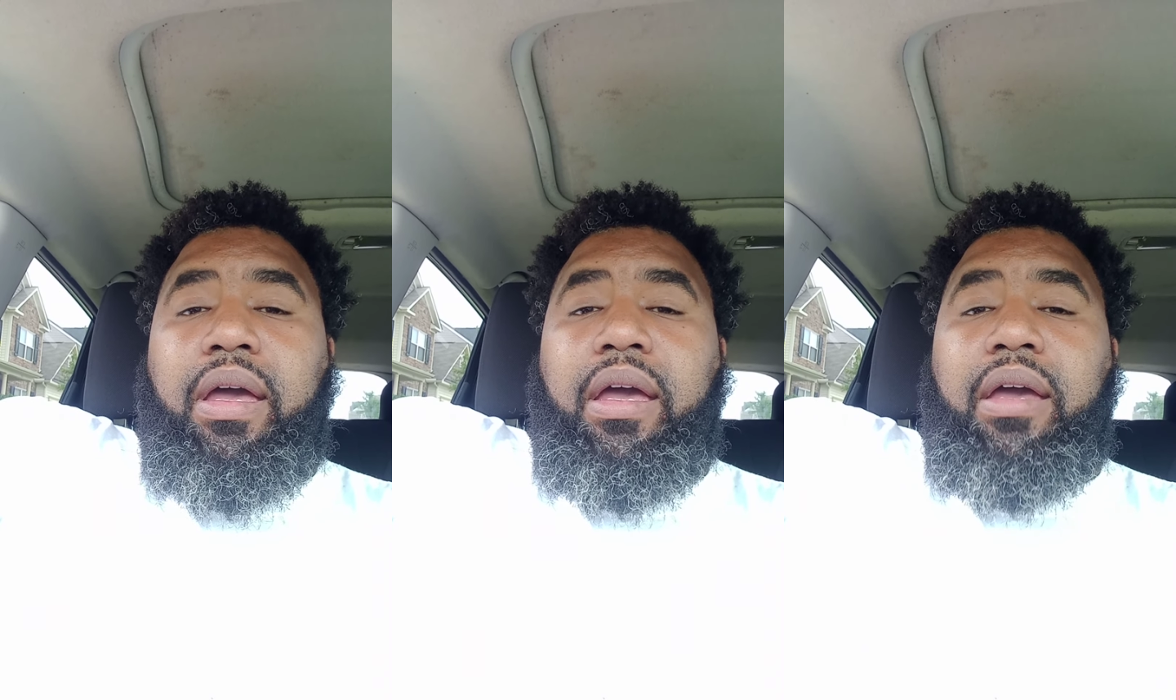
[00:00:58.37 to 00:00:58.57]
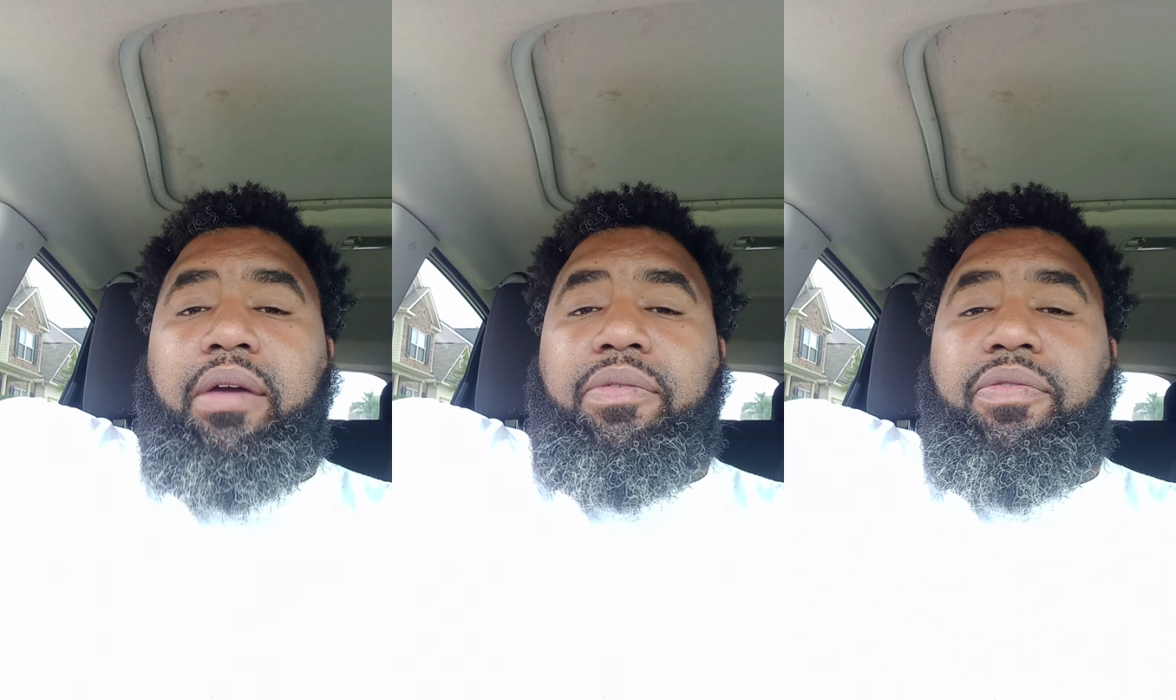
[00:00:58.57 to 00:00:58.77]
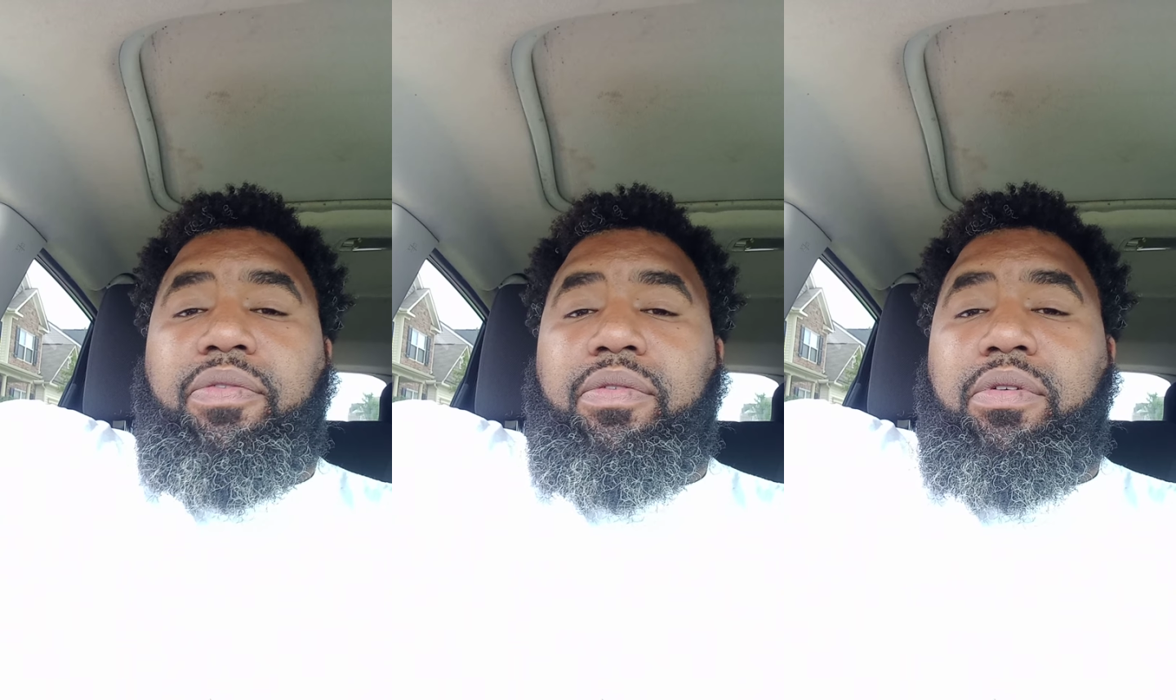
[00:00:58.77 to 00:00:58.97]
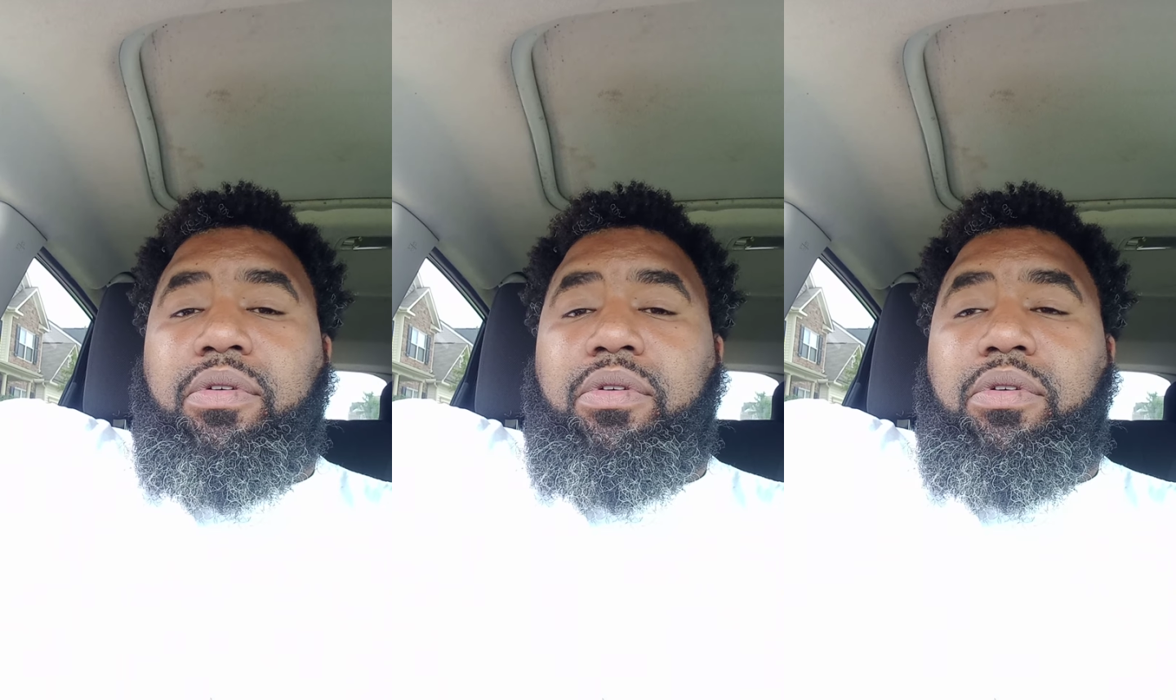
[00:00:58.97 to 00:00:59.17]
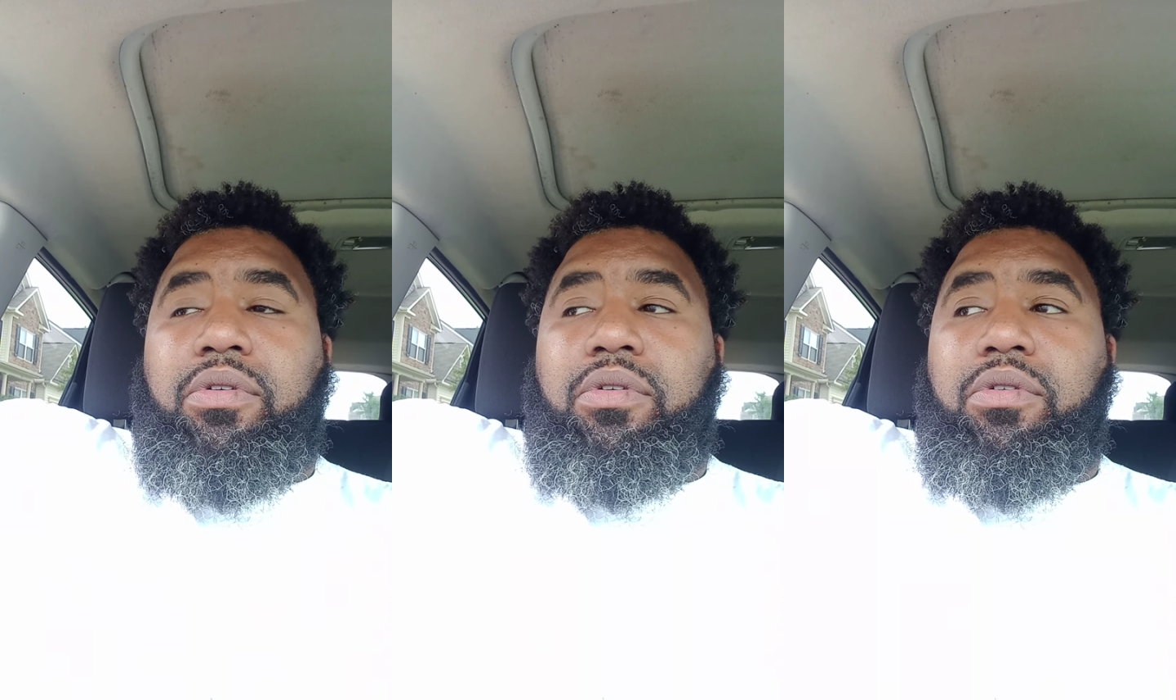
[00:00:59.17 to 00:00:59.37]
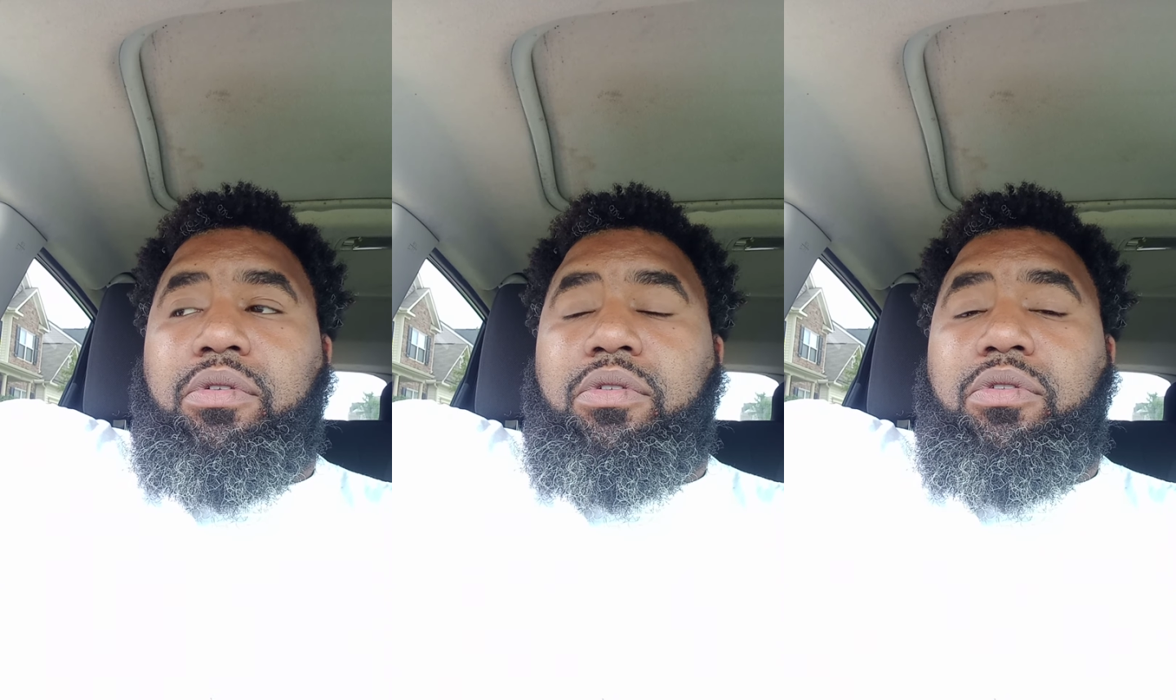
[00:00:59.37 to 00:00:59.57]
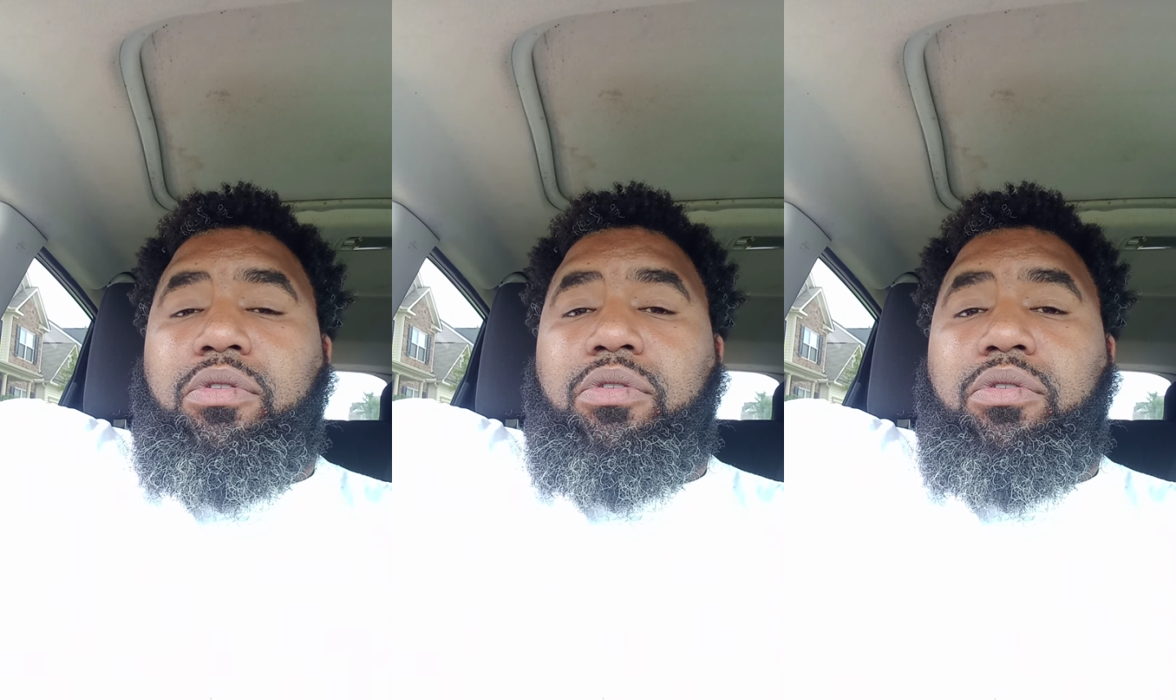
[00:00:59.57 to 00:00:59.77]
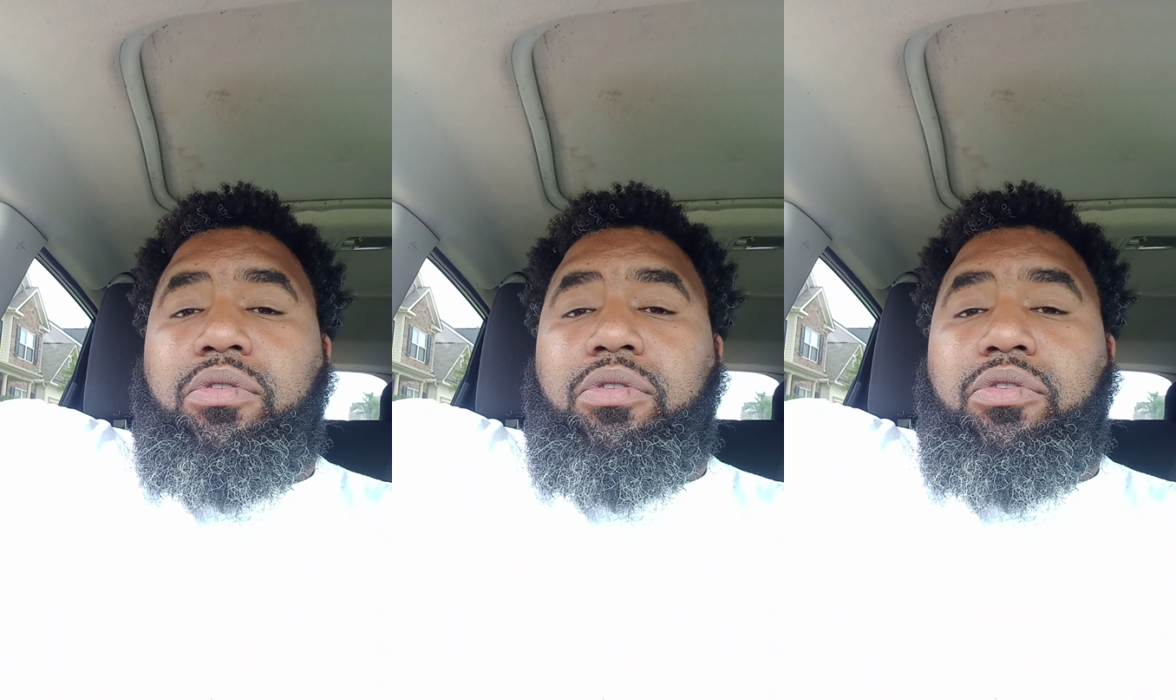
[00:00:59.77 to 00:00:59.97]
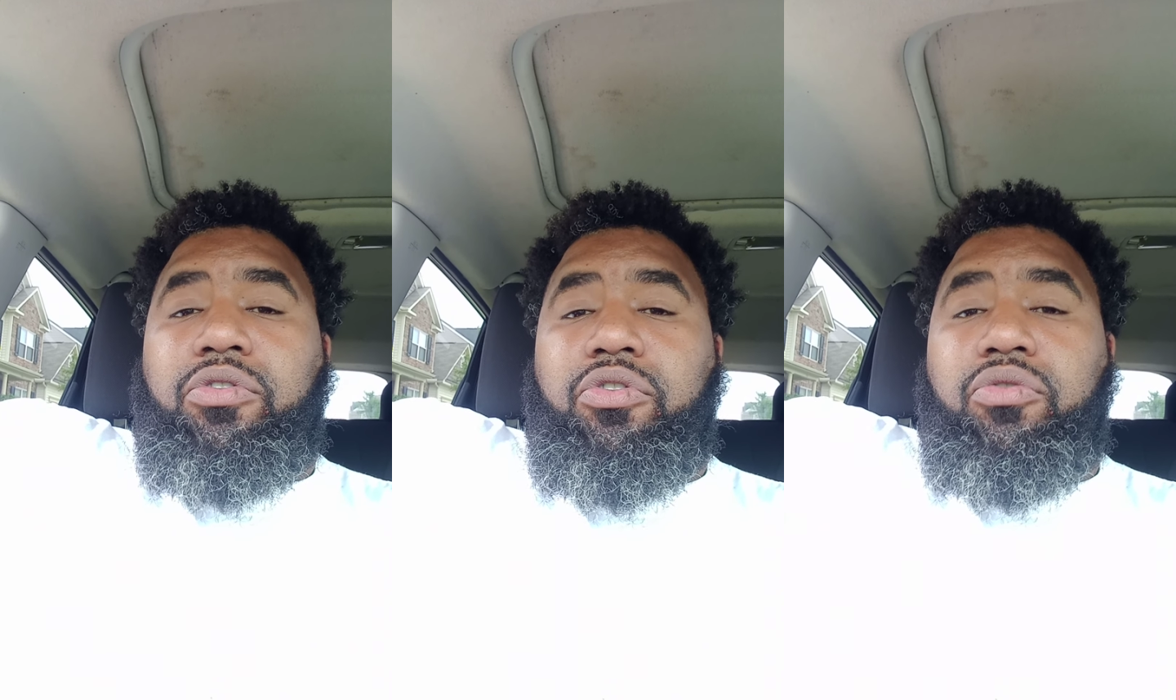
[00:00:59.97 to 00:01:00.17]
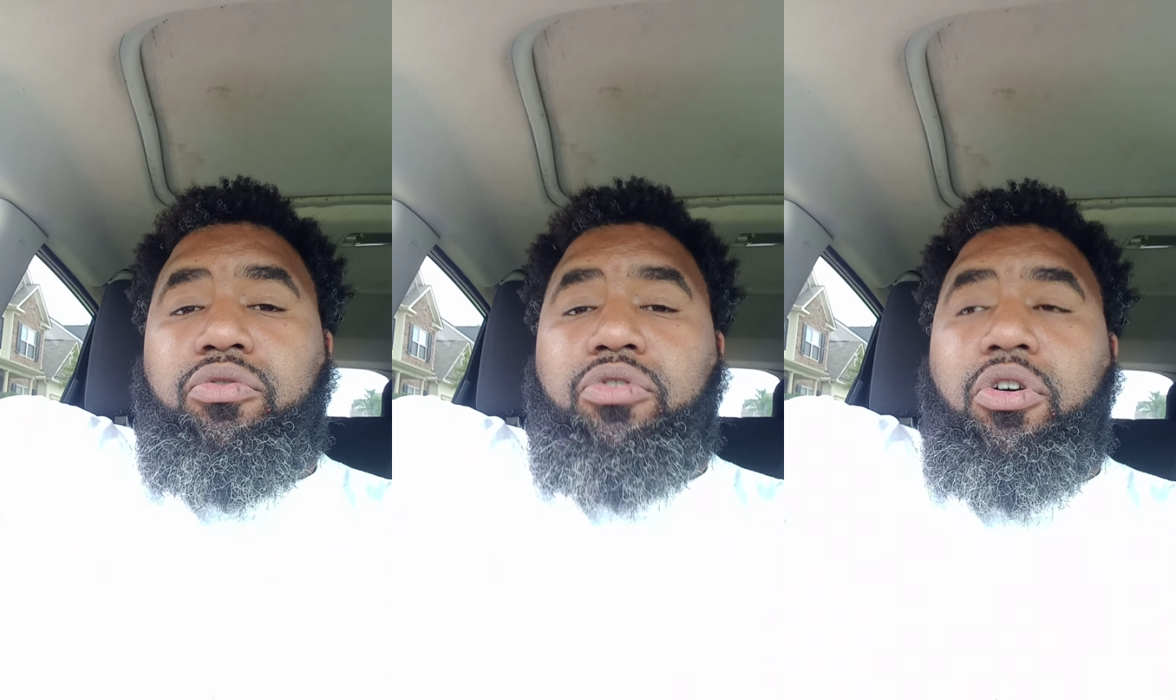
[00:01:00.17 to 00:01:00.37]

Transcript: If you